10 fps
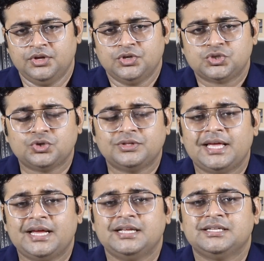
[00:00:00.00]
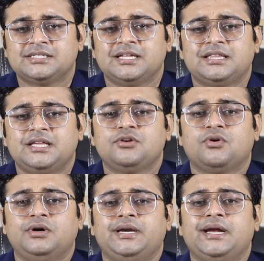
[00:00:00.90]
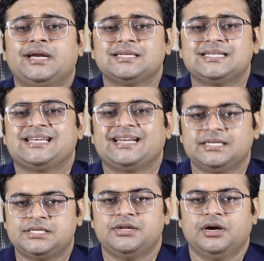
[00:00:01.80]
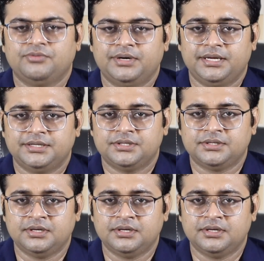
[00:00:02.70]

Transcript: So there is nothing called data secrecy nowadays.